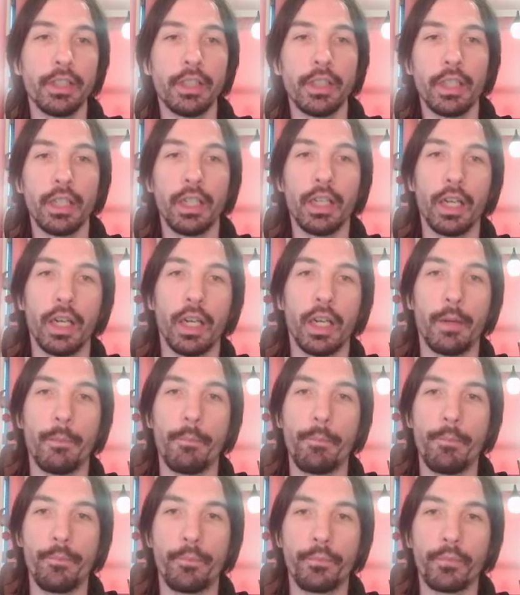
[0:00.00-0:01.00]

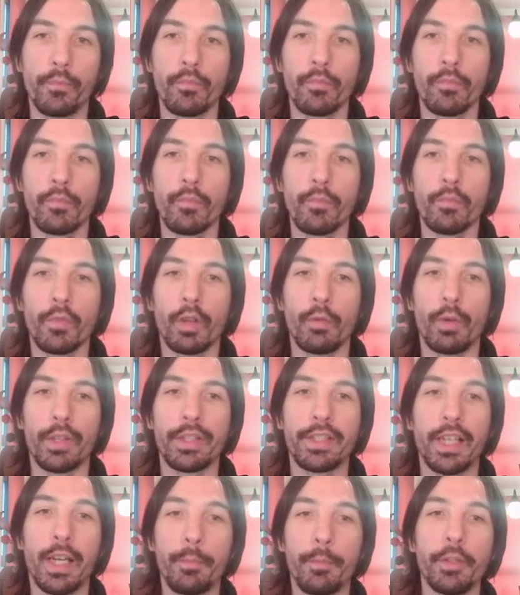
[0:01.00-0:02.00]
what's
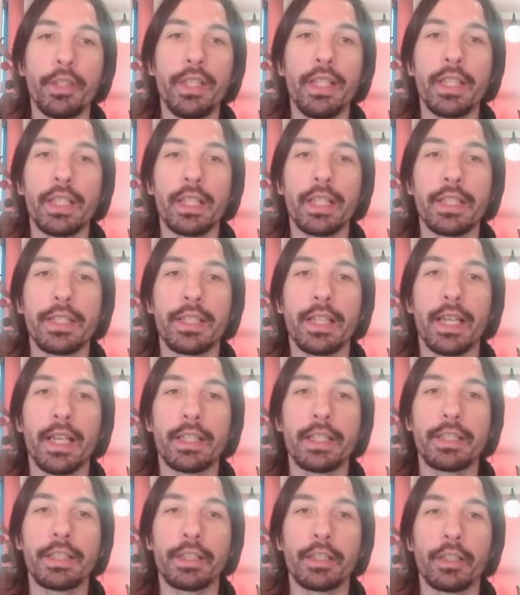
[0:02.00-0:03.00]
happening is
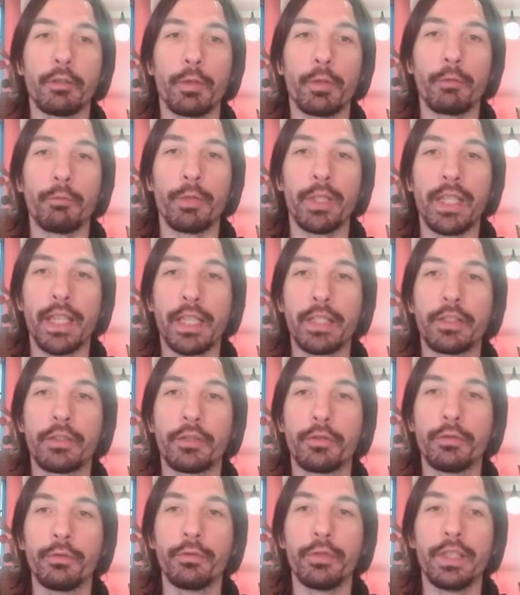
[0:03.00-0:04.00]
that when we get
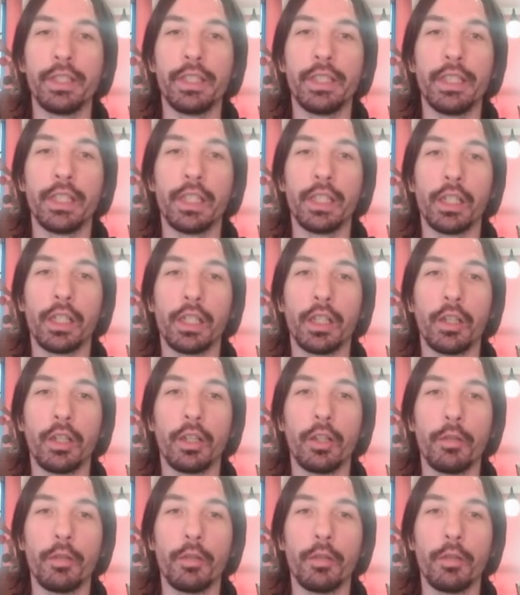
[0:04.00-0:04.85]
to the